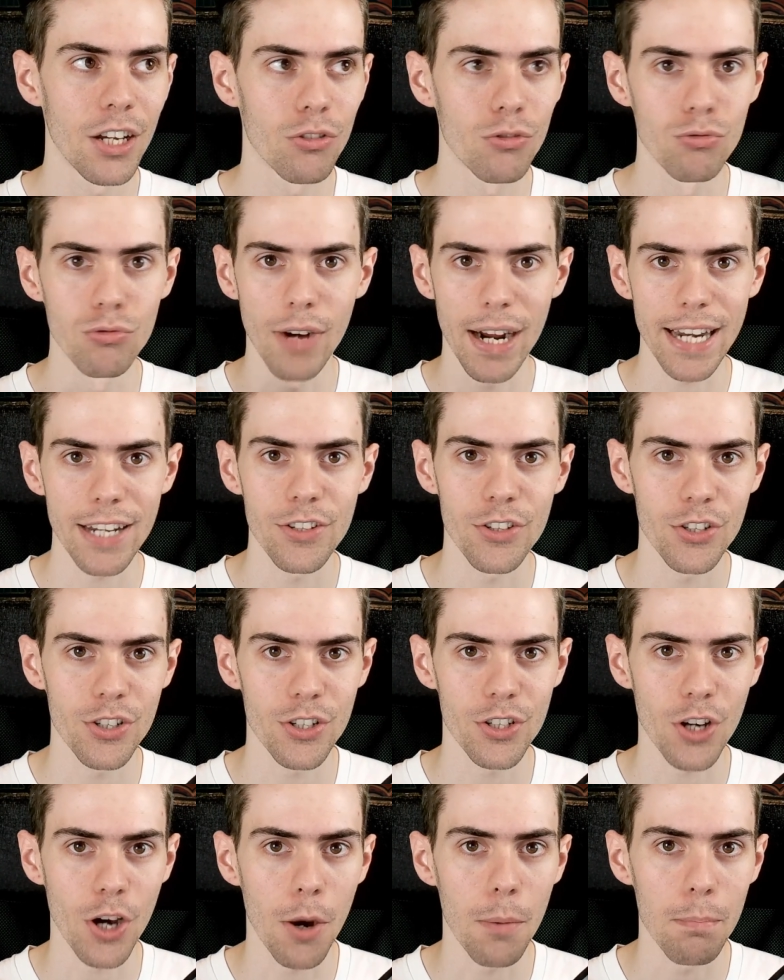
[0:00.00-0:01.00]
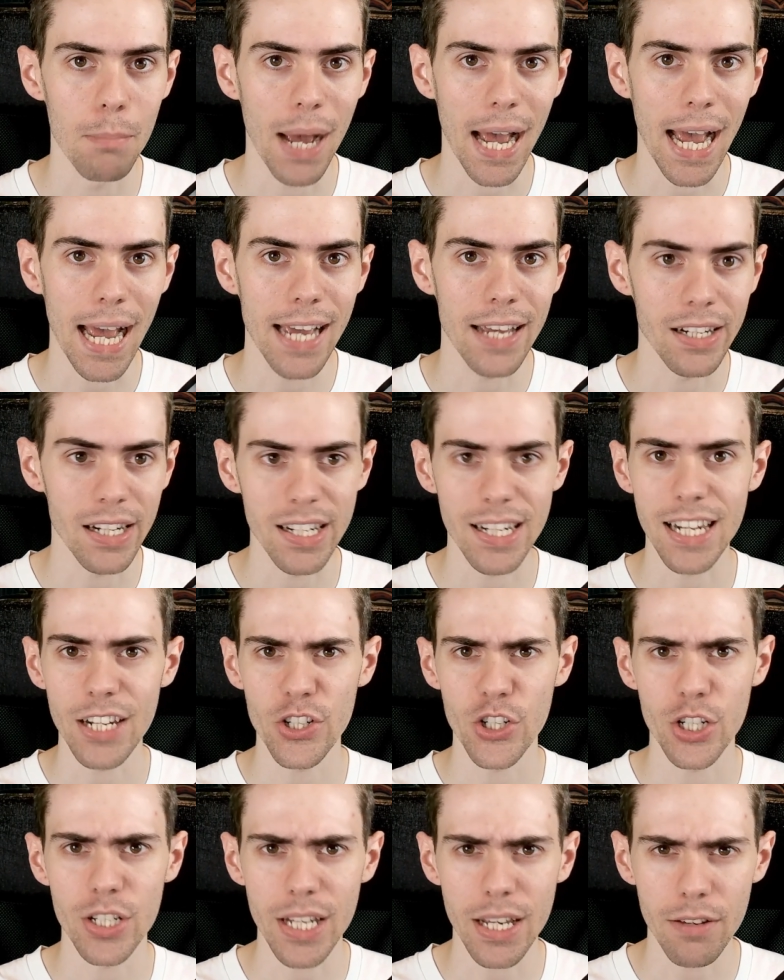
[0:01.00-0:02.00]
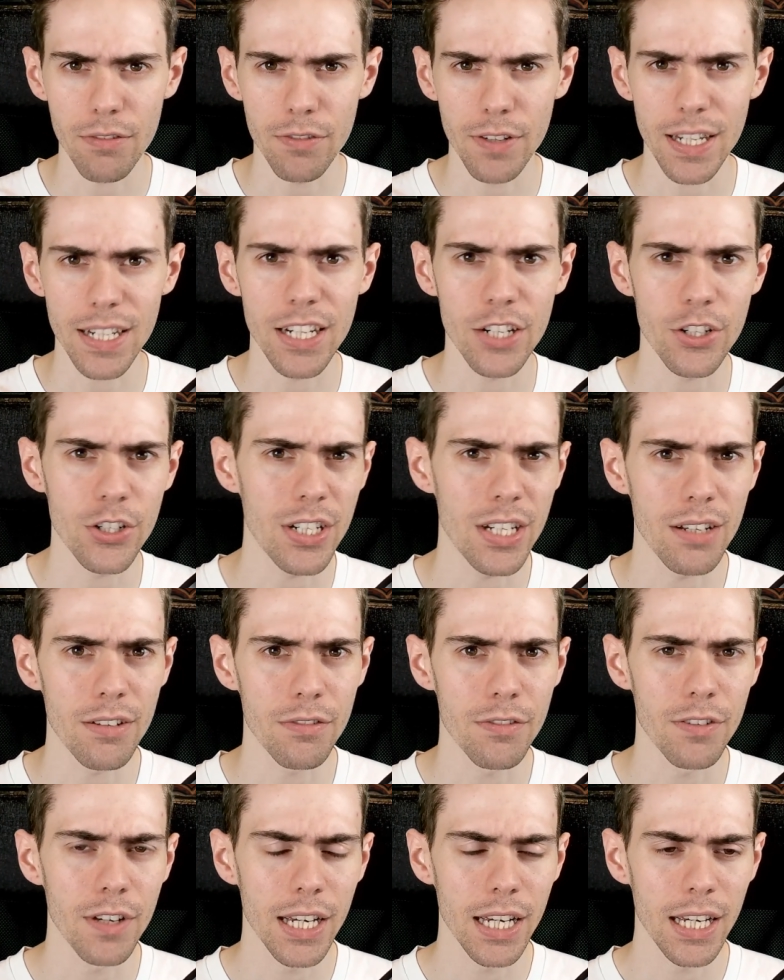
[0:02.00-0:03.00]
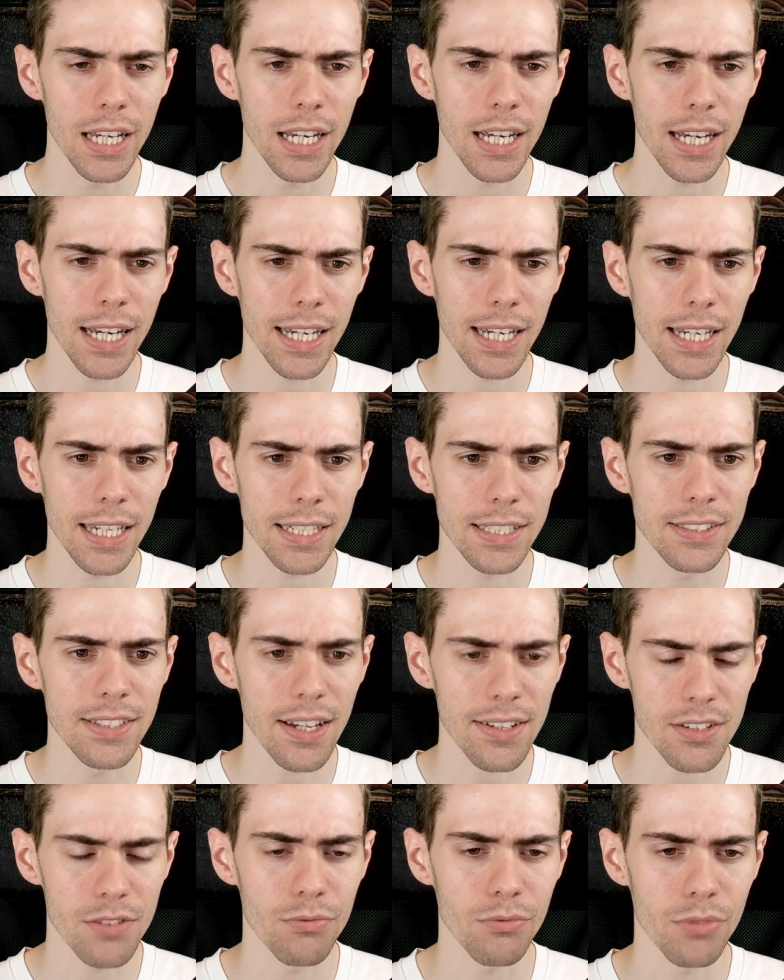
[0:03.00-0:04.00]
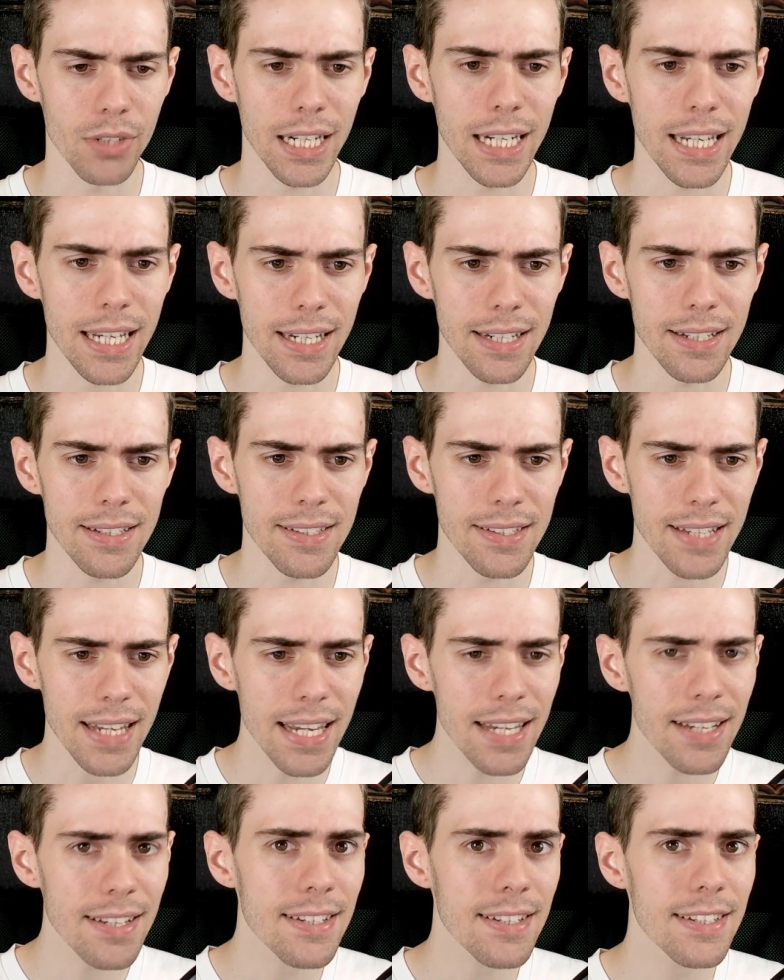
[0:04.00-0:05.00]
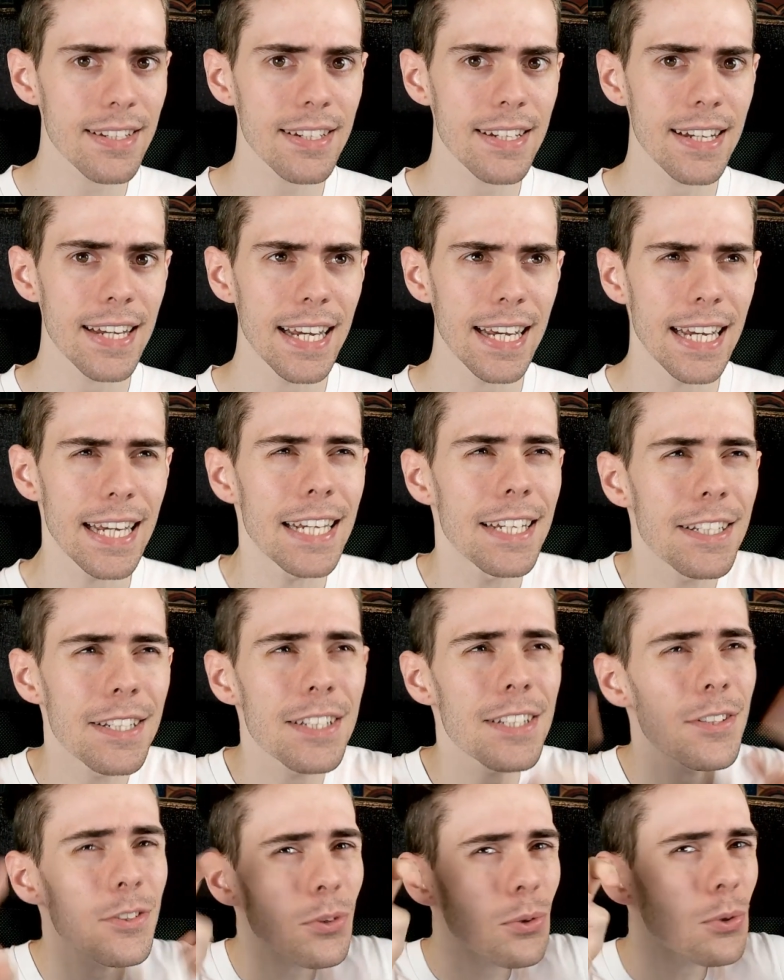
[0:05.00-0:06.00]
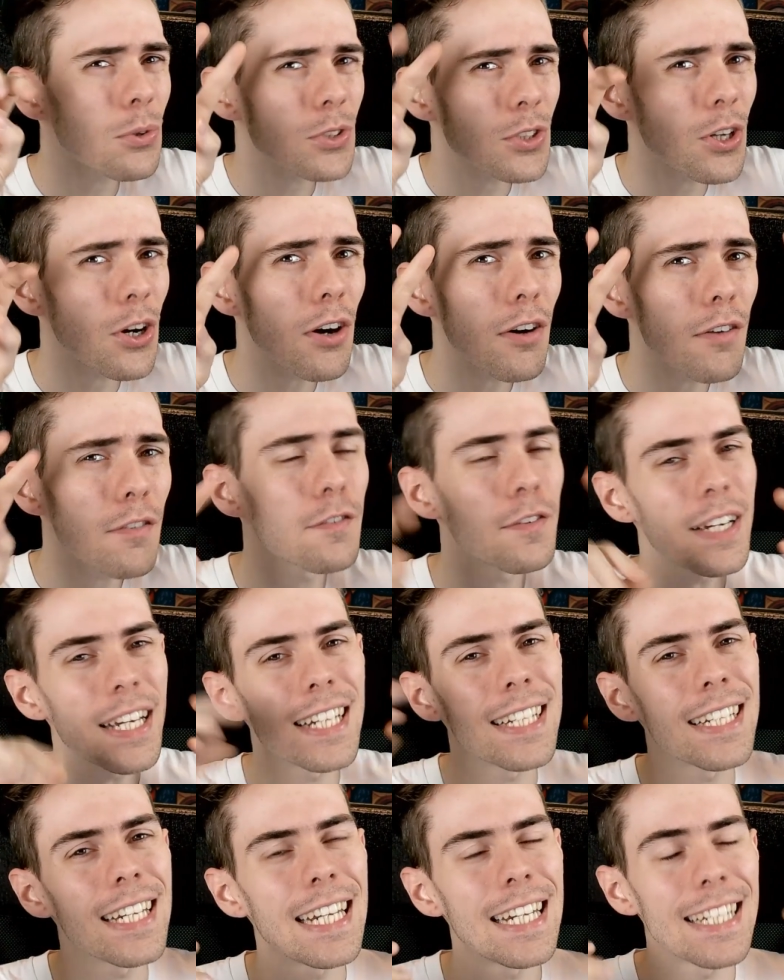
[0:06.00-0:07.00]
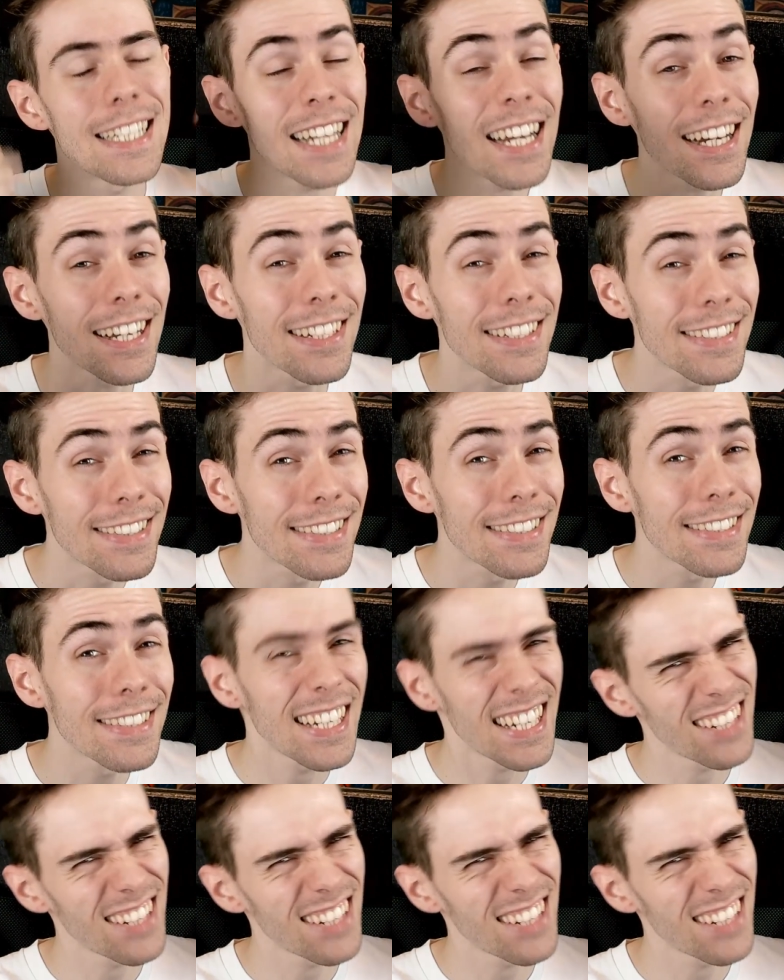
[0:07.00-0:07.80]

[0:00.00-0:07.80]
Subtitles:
ranged combat and initiative. Initiative doesn't really exist, sort of. It does.